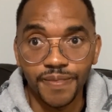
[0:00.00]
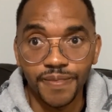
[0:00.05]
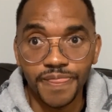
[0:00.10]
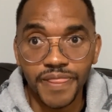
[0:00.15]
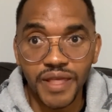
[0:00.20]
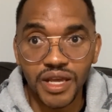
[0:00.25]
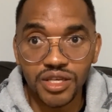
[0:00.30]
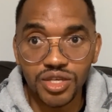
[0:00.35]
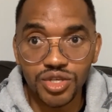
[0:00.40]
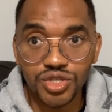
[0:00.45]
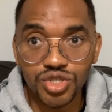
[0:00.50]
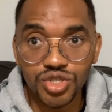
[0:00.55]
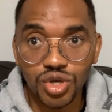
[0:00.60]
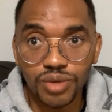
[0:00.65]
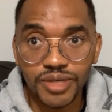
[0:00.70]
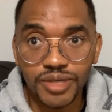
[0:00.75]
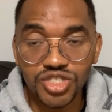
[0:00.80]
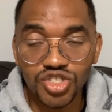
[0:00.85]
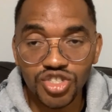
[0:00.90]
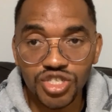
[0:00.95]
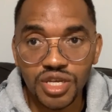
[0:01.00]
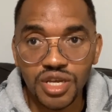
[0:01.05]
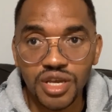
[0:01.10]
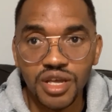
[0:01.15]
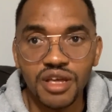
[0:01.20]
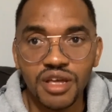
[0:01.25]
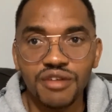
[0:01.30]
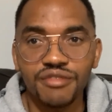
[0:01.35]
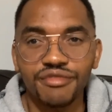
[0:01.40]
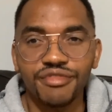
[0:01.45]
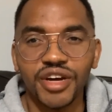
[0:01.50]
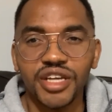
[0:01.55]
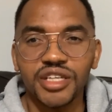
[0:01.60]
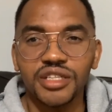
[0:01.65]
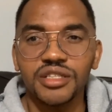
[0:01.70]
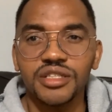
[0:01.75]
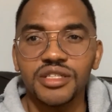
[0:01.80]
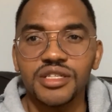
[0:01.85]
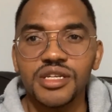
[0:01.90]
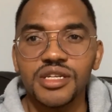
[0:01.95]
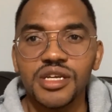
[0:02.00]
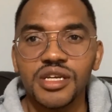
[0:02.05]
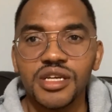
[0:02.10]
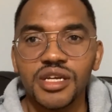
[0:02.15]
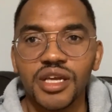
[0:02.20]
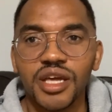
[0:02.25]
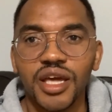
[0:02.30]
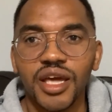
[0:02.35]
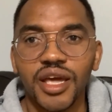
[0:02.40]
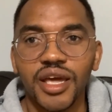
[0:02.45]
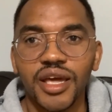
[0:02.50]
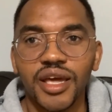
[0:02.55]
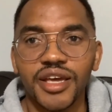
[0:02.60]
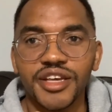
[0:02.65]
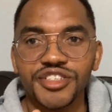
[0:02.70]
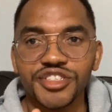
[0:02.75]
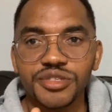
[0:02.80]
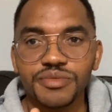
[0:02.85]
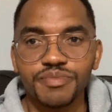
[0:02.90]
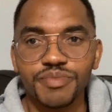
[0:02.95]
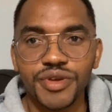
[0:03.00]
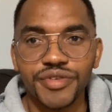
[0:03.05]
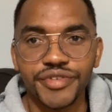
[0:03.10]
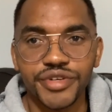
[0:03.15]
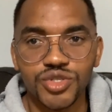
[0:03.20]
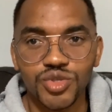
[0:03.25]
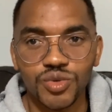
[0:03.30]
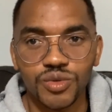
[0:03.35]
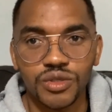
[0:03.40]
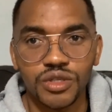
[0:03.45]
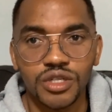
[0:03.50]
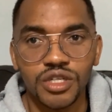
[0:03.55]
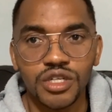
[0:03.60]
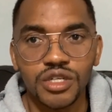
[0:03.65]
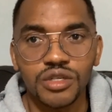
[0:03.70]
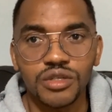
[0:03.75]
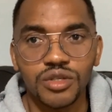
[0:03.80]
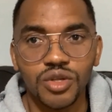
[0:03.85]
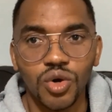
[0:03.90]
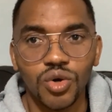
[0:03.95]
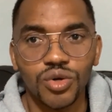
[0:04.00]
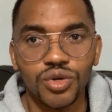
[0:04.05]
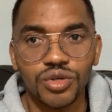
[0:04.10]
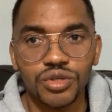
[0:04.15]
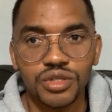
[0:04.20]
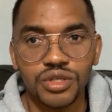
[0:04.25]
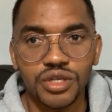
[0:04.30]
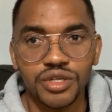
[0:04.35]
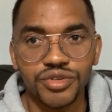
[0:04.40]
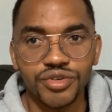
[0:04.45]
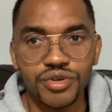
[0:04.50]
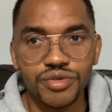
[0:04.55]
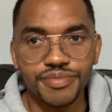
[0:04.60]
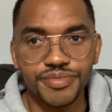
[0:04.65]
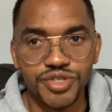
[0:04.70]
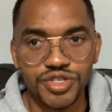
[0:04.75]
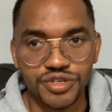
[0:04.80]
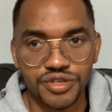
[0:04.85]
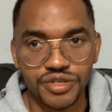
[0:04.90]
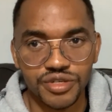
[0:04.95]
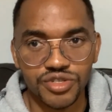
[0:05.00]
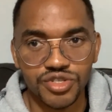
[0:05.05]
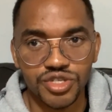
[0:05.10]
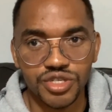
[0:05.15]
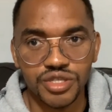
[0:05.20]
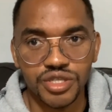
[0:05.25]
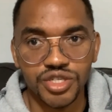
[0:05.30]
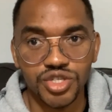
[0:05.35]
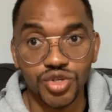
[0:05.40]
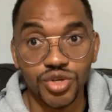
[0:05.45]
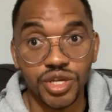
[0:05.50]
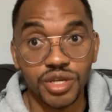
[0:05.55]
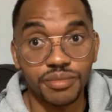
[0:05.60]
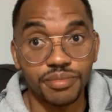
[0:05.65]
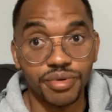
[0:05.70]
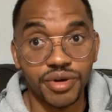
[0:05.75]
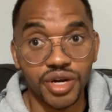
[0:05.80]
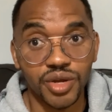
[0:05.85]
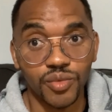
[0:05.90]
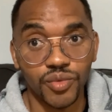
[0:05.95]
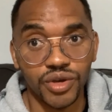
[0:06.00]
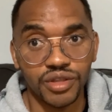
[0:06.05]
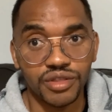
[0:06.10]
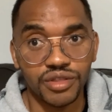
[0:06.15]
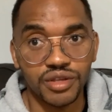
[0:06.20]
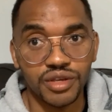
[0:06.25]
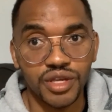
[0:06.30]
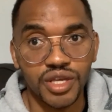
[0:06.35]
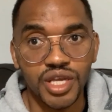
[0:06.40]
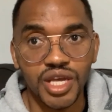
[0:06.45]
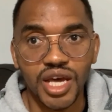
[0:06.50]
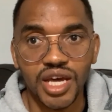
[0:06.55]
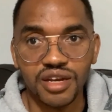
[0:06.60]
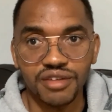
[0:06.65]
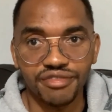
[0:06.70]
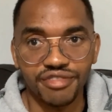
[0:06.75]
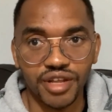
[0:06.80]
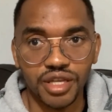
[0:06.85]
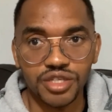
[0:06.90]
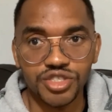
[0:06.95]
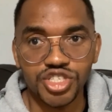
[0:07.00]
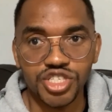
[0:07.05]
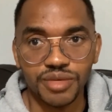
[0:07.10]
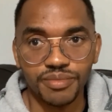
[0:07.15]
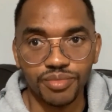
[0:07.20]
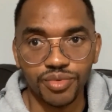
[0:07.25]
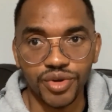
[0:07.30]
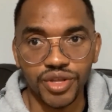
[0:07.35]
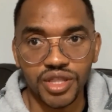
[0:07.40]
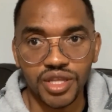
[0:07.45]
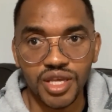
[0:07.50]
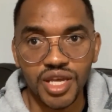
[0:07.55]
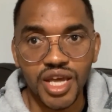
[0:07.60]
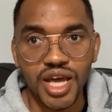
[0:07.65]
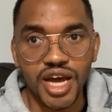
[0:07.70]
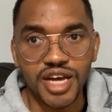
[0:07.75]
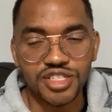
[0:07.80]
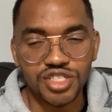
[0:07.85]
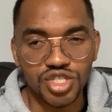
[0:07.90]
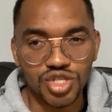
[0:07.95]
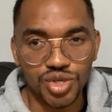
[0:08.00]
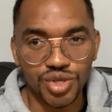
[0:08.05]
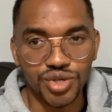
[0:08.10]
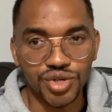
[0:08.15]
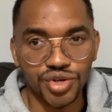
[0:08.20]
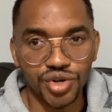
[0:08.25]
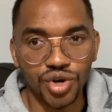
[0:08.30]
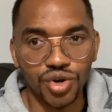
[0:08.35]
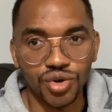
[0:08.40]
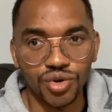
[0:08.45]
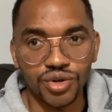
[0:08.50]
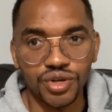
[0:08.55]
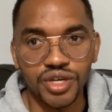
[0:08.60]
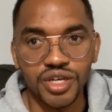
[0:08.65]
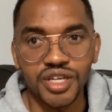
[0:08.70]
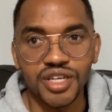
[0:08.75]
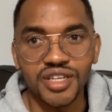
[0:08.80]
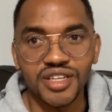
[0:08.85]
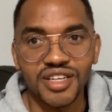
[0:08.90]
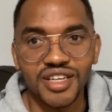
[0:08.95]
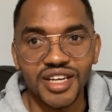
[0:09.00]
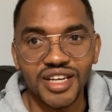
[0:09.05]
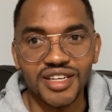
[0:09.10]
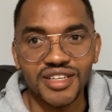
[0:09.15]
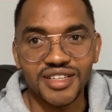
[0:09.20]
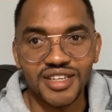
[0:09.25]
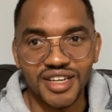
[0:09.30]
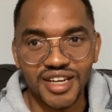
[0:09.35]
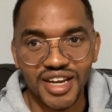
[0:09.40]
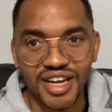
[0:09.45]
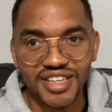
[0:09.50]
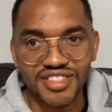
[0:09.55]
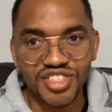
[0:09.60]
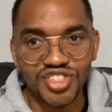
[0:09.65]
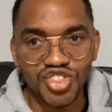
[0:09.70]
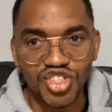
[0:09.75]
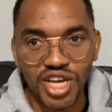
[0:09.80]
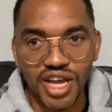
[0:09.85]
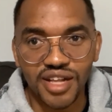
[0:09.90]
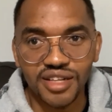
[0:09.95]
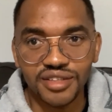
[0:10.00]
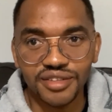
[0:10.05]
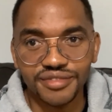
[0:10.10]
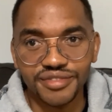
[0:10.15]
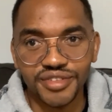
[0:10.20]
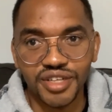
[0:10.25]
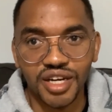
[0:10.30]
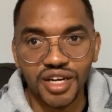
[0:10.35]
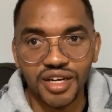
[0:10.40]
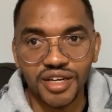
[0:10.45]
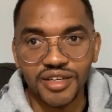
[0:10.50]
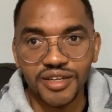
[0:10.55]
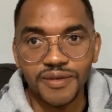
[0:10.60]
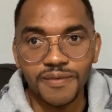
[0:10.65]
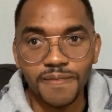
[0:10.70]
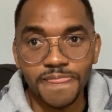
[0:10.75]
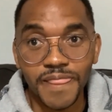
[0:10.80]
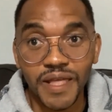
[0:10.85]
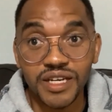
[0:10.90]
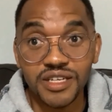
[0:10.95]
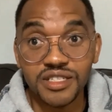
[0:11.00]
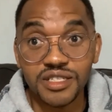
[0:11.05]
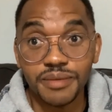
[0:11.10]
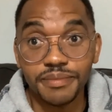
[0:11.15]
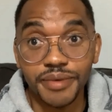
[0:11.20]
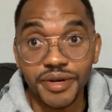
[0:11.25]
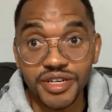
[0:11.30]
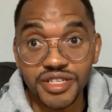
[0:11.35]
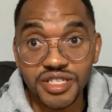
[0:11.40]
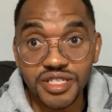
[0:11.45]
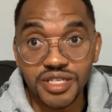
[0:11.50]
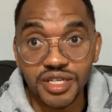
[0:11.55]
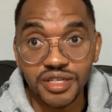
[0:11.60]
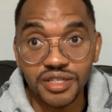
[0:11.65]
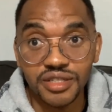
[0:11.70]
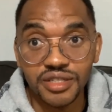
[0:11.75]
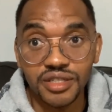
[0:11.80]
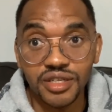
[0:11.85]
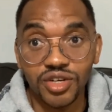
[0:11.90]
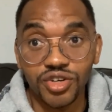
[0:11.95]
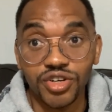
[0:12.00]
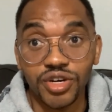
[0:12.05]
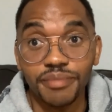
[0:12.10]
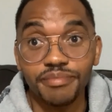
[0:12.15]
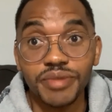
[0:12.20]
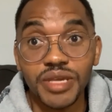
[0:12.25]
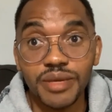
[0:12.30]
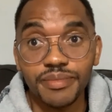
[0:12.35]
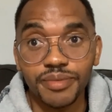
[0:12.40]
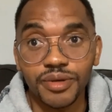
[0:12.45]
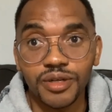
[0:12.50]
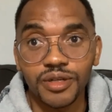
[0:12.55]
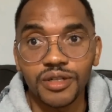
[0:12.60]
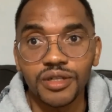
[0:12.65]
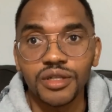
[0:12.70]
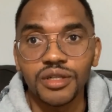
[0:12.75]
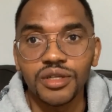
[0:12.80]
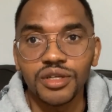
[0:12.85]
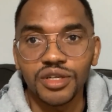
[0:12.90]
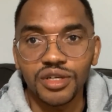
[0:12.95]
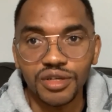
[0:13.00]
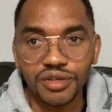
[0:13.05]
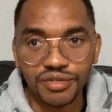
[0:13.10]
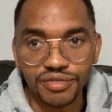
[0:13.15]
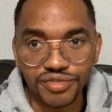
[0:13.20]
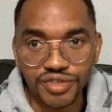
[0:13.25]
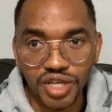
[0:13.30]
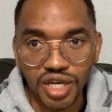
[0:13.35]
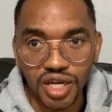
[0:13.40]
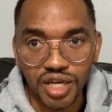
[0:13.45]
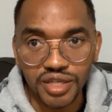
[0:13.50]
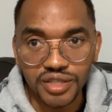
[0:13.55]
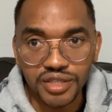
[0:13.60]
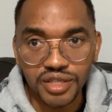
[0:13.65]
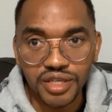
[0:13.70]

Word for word: Thank you so much find a spiritual local group church that you can pray with and fellowship with as you grow as a child of God and as a person or a people of God.